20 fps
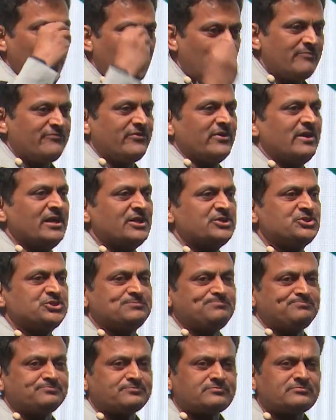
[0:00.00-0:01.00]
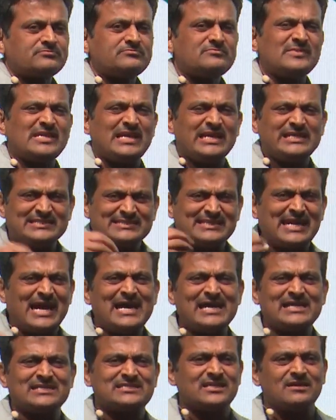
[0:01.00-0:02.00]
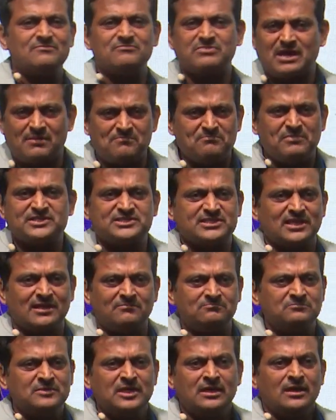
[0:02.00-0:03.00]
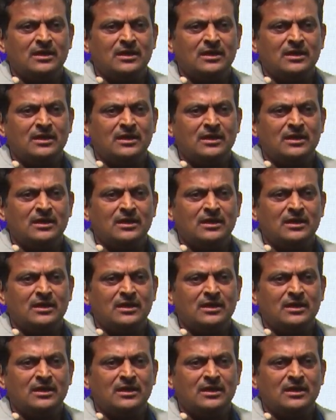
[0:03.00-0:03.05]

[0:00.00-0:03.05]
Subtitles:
efforts, it's tiresome, cumbersome